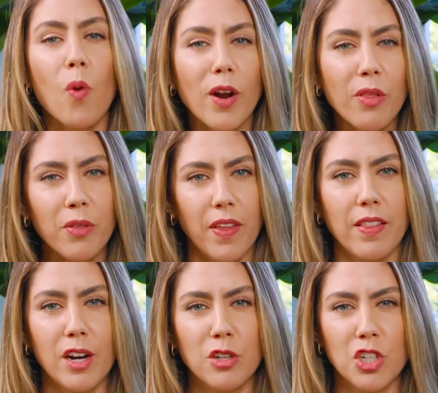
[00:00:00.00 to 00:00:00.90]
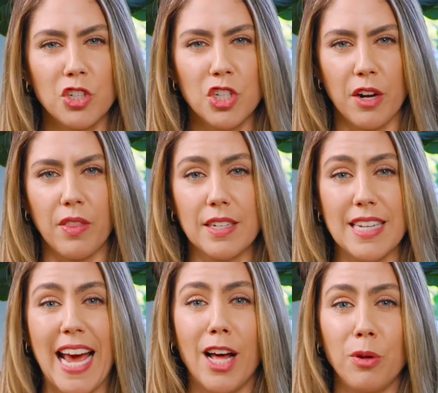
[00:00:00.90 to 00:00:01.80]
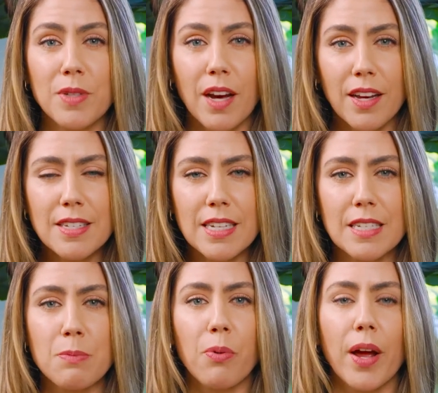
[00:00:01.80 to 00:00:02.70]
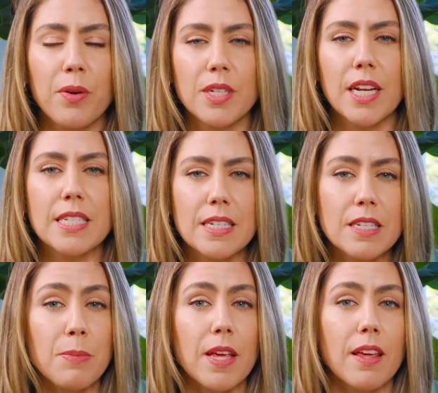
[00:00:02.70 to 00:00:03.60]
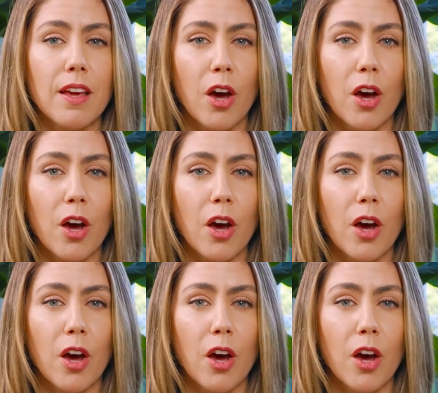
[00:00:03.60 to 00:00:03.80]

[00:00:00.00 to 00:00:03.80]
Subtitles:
one other thing that I'll just share that's helped us is prioritizing speaking